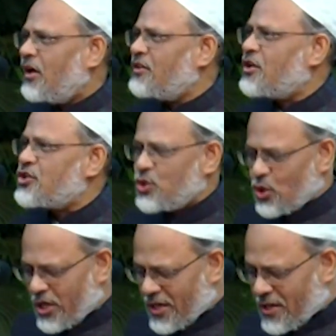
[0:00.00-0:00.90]
and there is
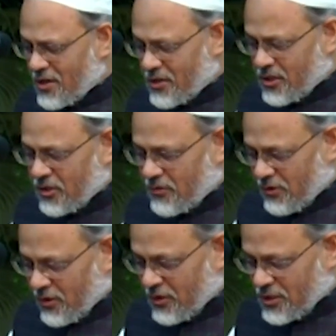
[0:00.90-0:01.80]
no hierarchy
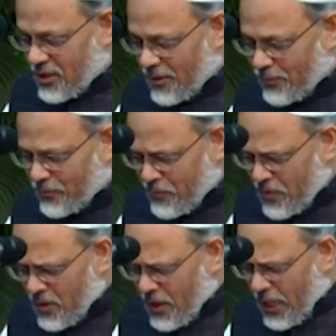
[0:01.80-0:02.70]
in Islam.
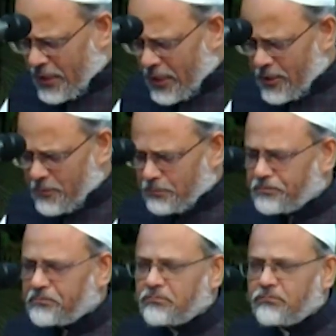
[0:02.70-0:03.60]
Again,